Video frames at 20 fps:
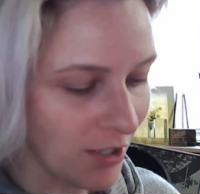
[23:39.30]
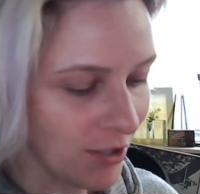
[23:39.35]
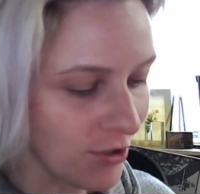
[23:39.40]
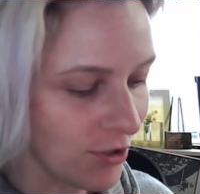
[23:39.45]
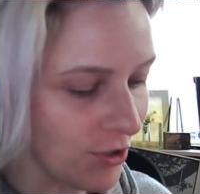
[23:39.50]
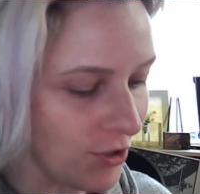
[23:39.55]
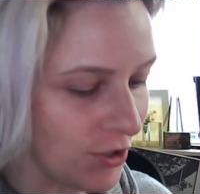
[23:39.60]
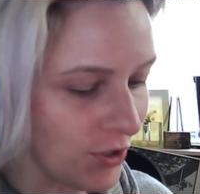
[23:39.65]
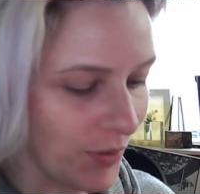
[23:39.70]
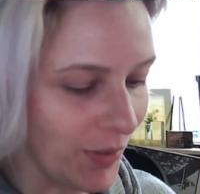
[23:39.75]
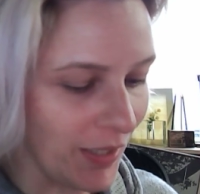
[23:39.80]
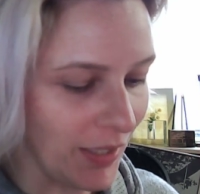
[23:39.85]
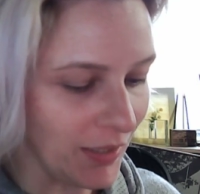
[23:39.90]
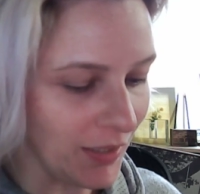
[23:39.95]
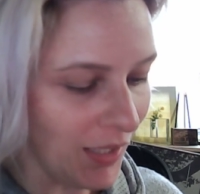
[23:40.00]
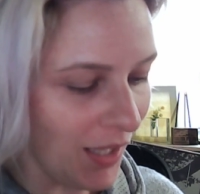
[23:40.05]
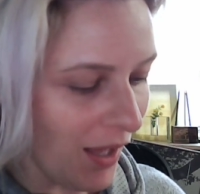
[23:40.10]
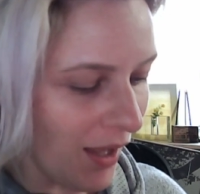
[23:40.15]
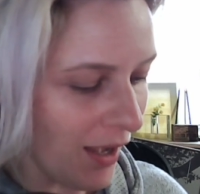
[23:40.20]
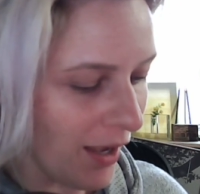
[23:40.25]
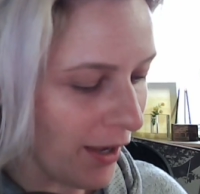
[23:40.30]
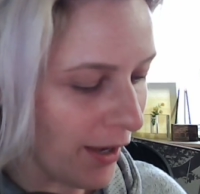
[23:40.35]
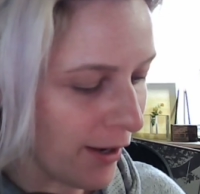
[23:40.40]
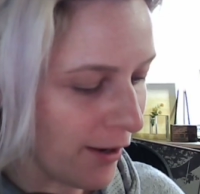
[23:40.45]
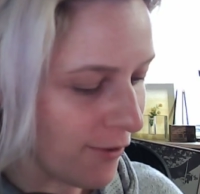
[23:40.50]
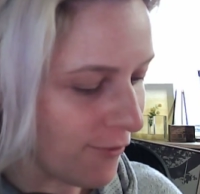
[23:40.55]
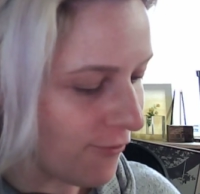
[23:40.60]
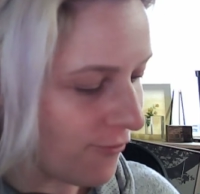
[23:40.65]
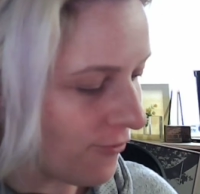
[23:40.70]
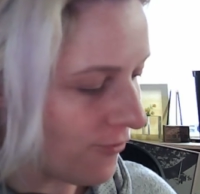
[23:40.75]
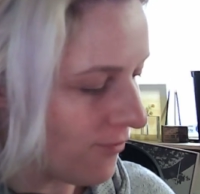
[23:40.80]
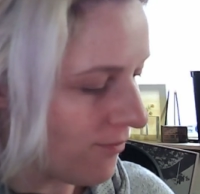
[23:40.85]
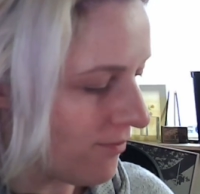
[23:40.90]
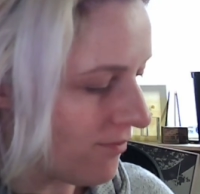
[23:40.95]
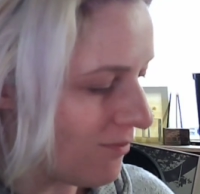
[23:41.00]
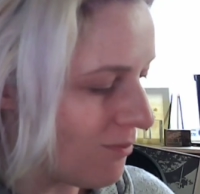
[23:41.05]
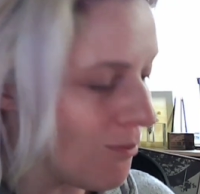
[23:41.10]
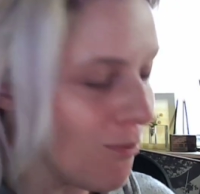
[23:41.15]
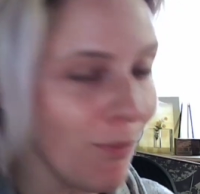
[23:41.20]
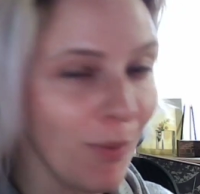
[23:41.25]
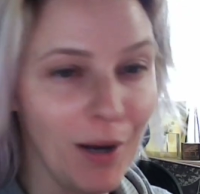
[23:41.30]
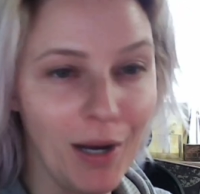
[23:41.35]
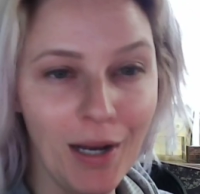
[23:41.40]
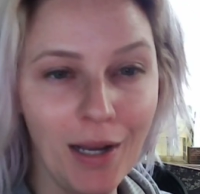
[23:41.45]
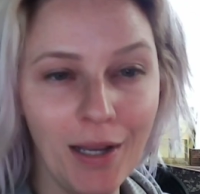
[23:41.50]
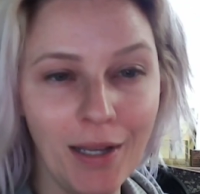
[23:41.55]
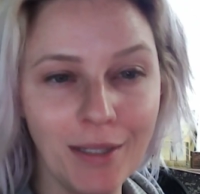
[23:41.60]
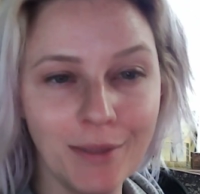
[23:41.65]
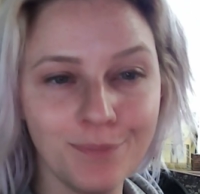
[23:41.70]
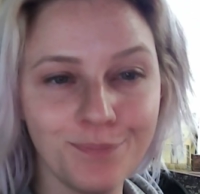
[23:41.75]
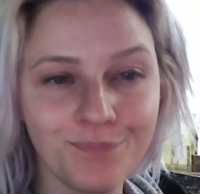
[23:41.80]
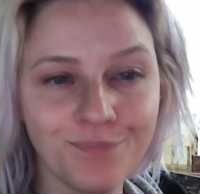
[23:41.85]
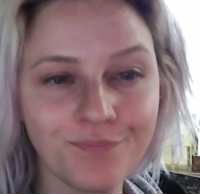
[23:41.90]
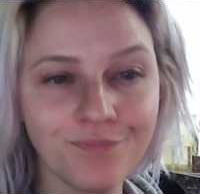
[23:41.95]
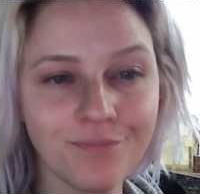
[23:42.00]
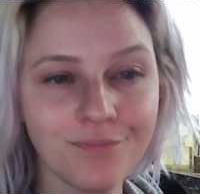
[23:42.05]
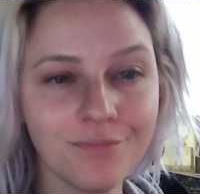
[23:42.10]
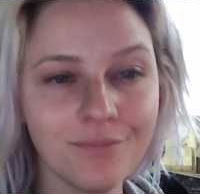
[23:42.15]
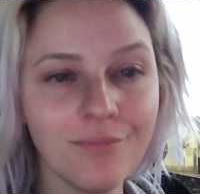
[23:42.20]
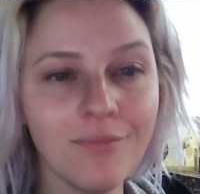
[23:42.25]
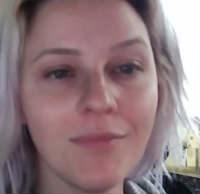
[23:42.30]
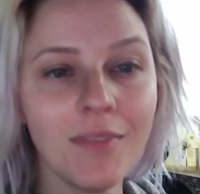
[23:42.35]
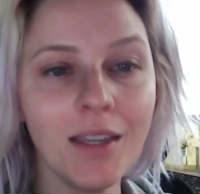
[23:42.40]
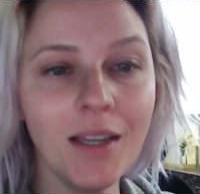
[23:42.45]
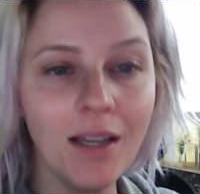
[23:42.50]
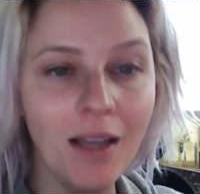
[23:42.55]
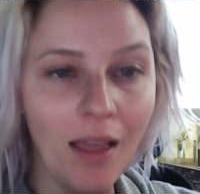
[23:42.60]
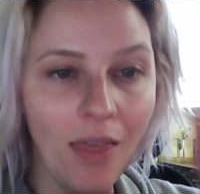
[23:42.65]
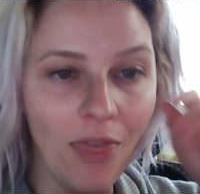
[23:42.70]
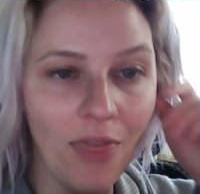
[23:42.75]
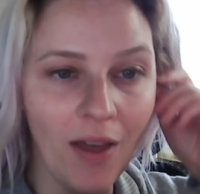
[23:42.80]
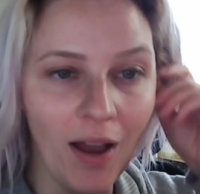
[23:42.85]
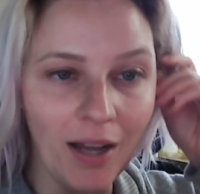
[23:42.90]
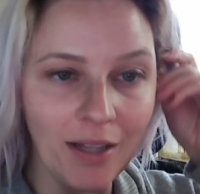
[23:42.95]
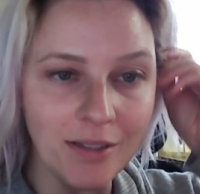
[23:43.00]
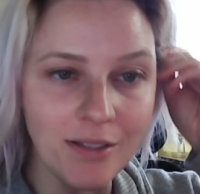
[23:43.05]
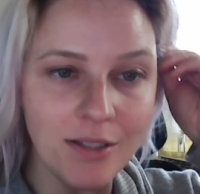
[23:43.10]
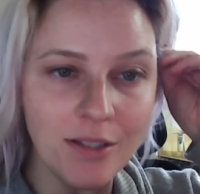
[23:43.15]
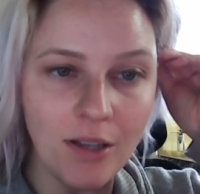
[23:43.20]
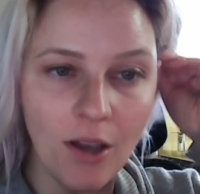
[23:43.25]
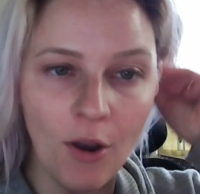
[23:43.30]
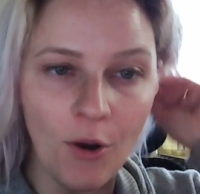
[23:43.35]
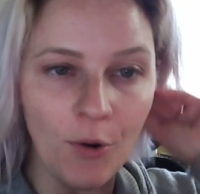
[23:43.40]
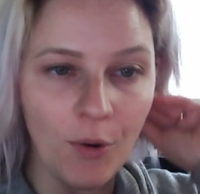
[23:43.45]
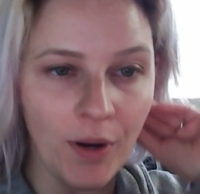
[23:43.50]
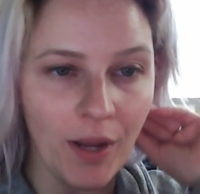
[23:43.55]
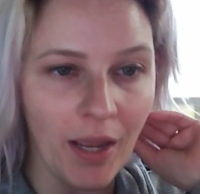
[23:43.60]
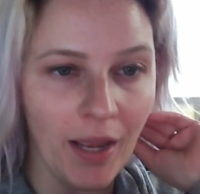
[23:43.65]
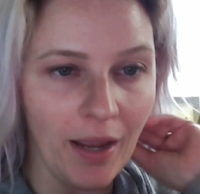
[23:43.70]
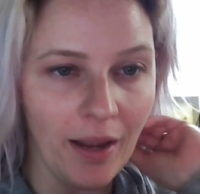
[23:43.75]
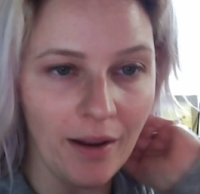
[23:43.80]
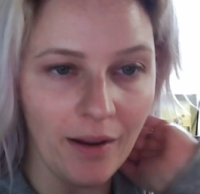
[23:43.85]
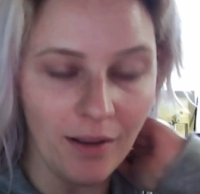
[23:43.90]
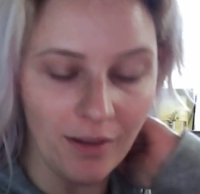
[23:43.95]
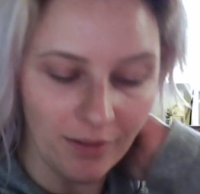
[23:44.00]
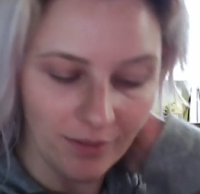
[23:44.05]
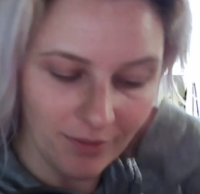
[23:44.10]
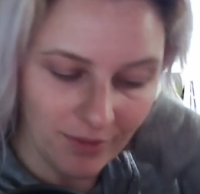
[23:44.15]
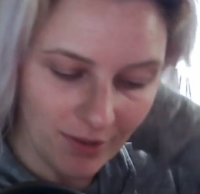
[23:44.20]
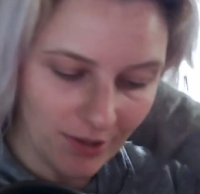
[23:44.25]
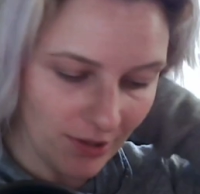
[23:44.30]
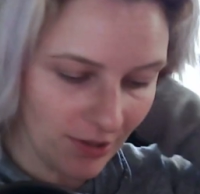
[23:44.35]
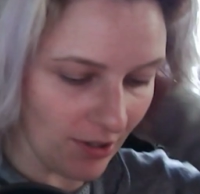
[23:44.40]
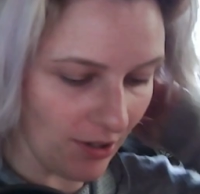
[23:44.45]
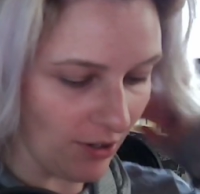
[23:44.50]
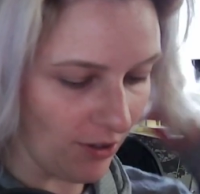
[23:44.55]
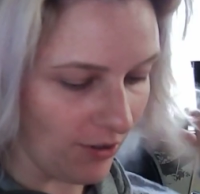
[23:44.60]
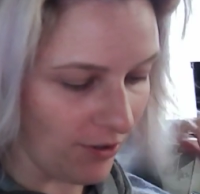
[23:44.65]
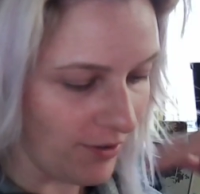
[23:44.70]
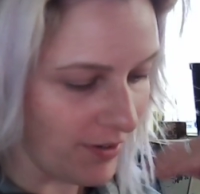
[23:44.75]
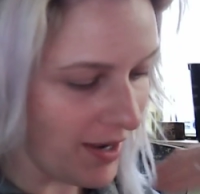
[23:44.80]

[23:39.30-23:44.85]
to do it live, but that's okay. So